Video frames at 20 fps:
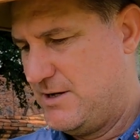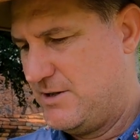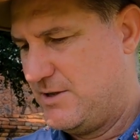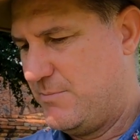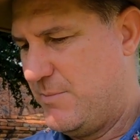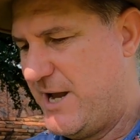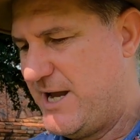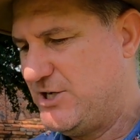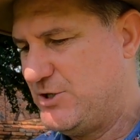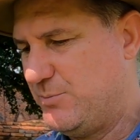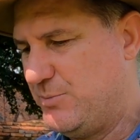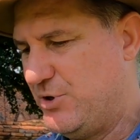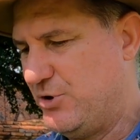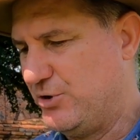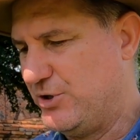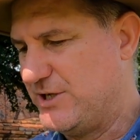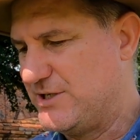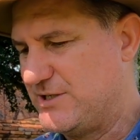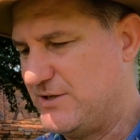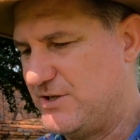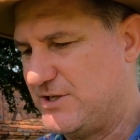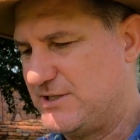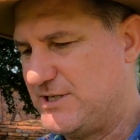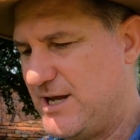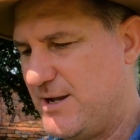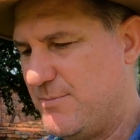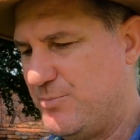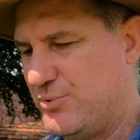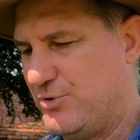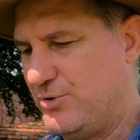The major buildings in the
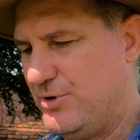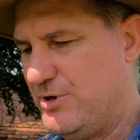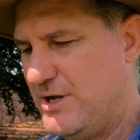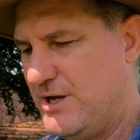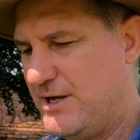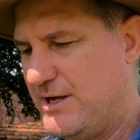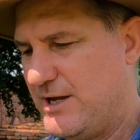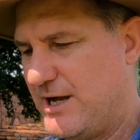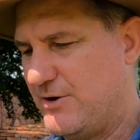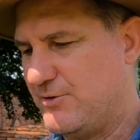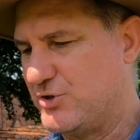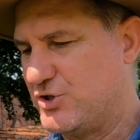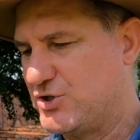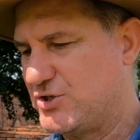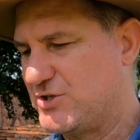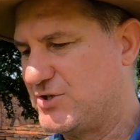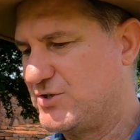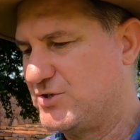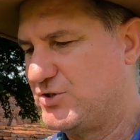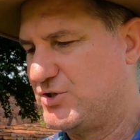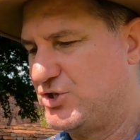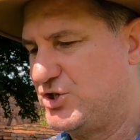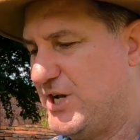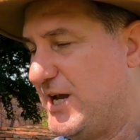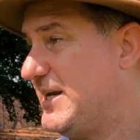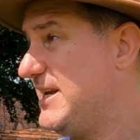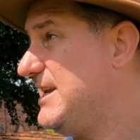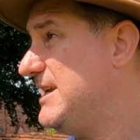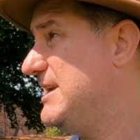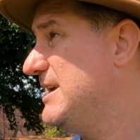temple are its
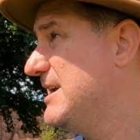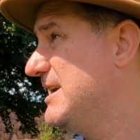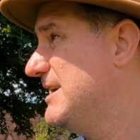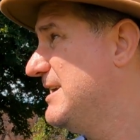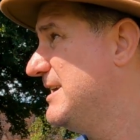chedi,